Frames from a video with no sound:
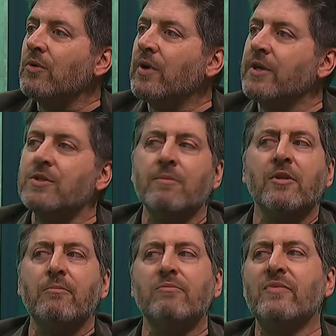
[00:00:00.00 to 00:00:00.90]
It's
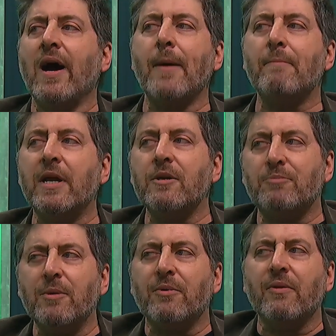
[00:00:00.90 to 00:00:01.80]
something not many
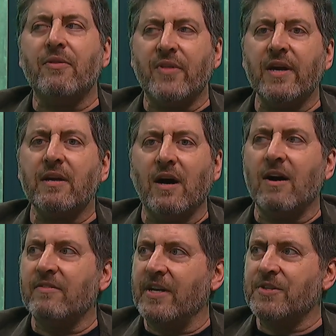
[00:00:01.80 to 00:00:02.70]
people think
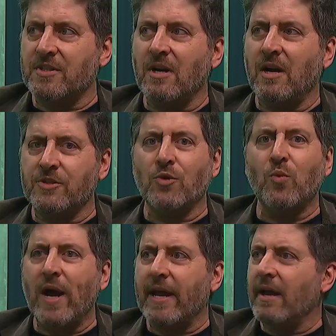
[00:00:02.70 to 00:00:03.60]
of as a
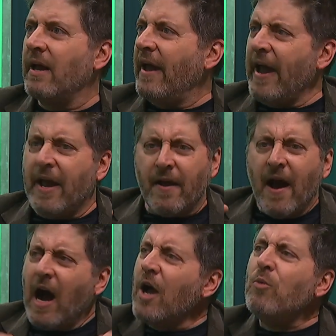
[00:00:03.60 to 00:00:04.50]
way, hey,
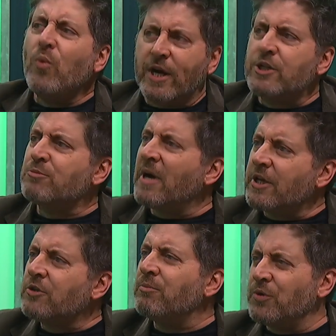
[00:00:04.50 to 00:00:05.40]
I wish my
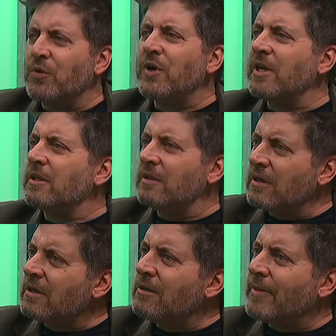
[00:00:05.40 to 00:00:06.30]
community could
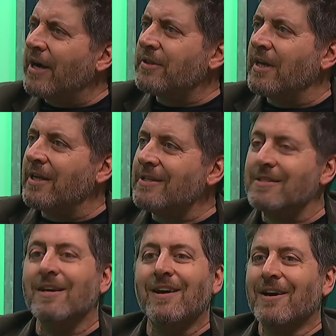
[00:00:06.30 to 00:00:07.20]
learn about this.
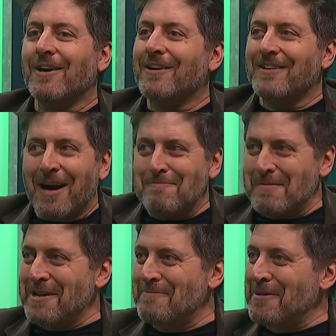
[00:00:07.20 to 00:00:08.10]
Not
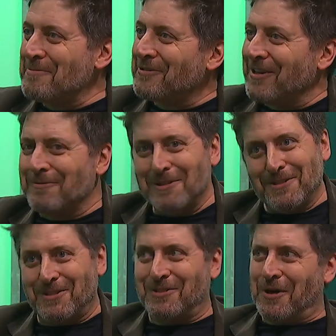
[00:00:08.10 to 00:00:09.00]
many people think, well,
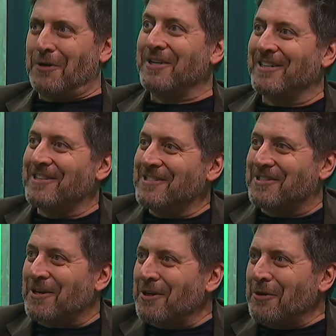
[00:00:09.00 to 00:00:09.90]
start a
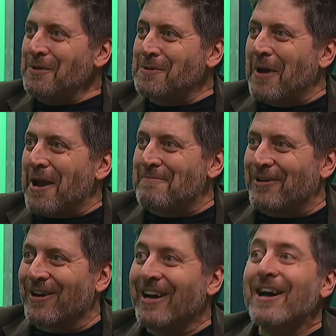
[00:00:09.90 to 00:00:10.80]
newspaper.